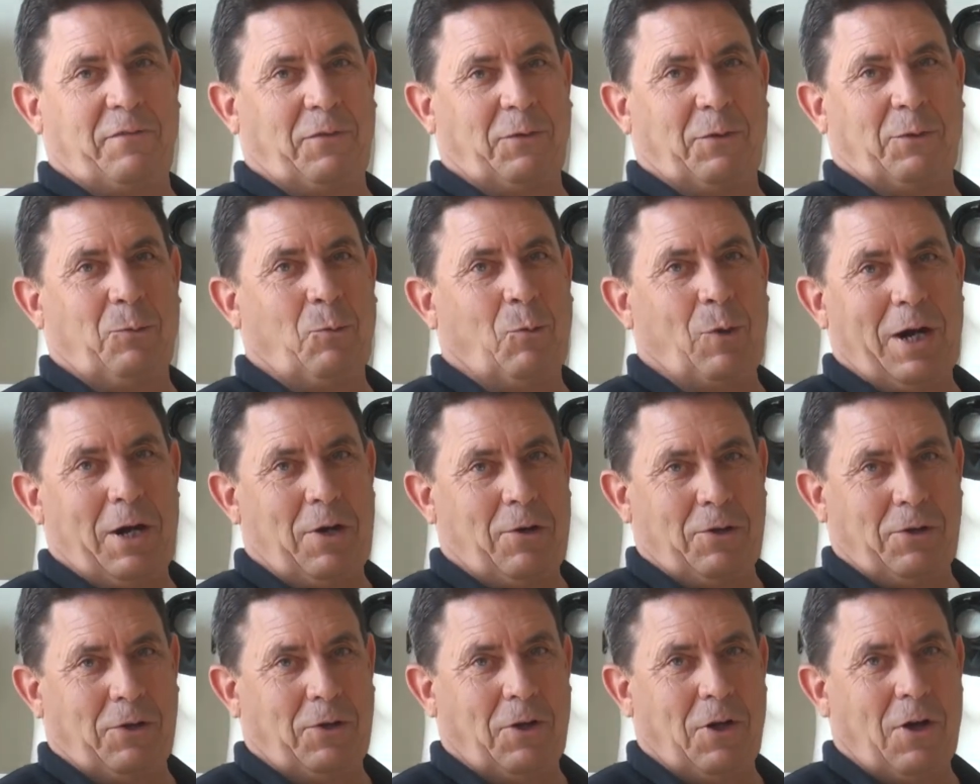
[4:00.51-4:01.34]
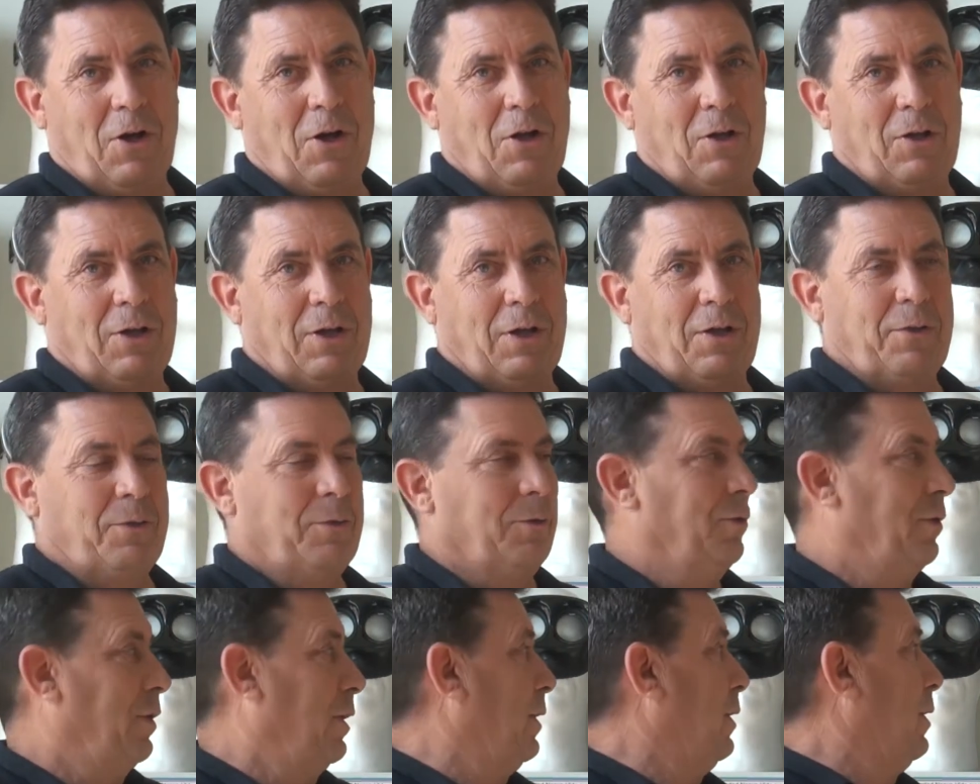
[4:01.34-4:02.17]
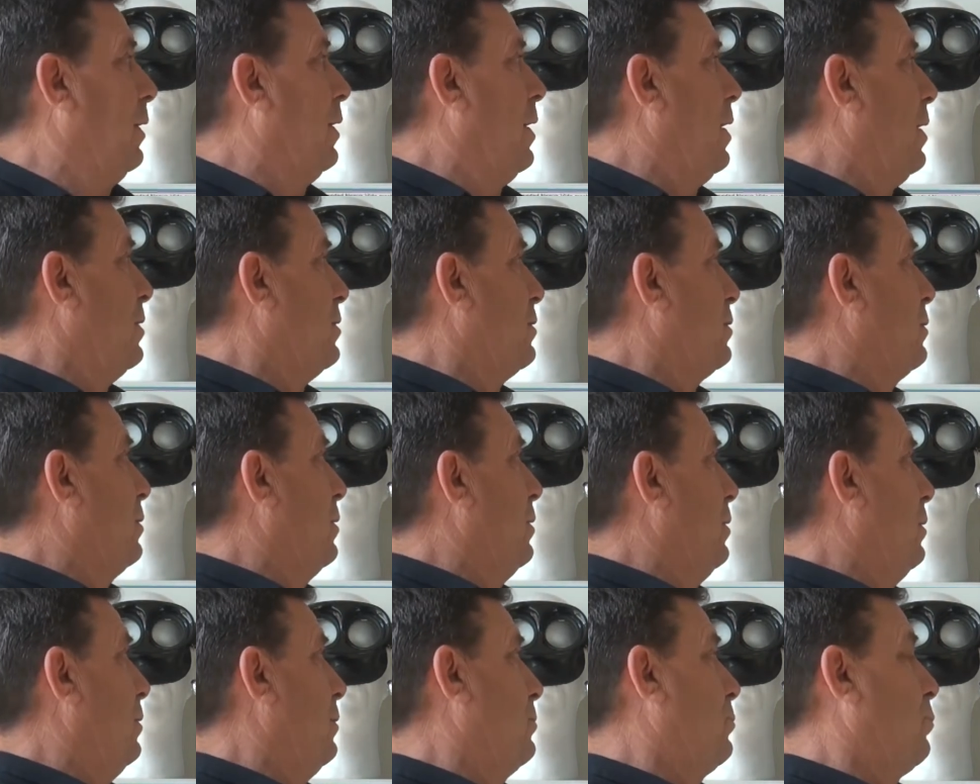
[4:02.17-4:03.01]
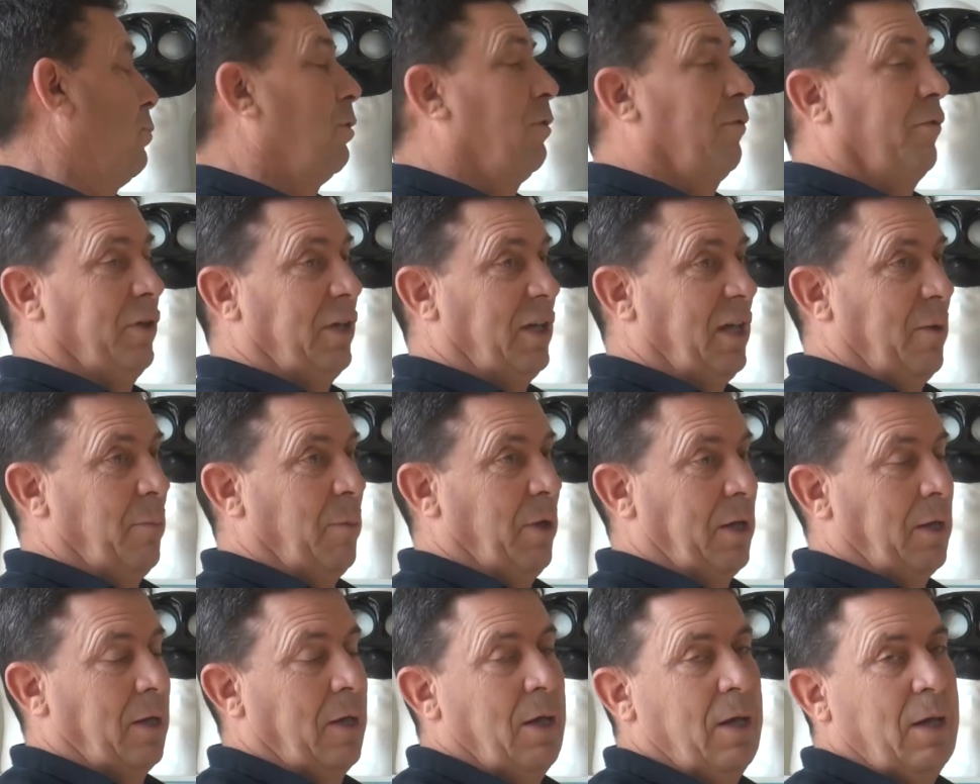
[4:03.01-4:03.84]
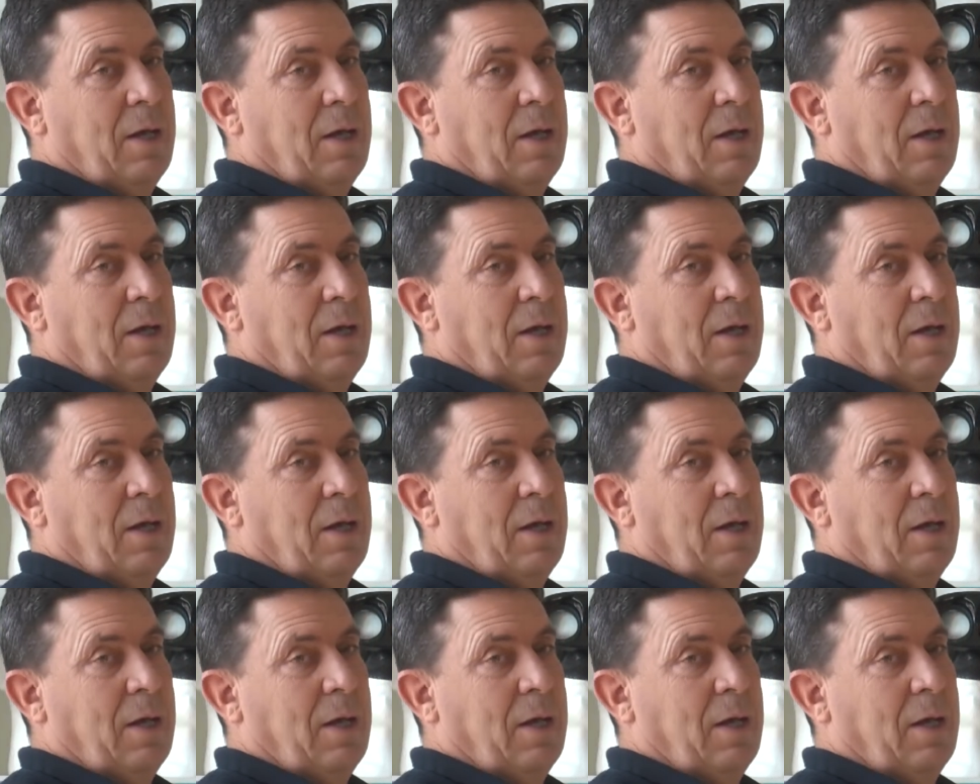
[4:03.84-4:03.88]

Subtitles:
for the wearer at all, other than it has a sort of a gimmick.